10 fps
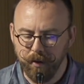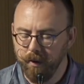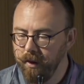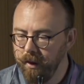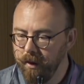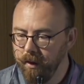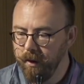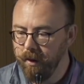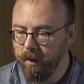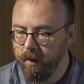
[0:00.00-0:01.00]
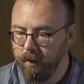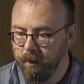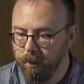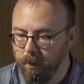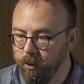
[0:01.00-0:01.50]
And the
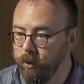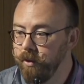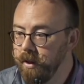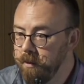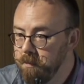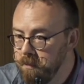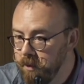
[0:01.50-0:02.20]
although the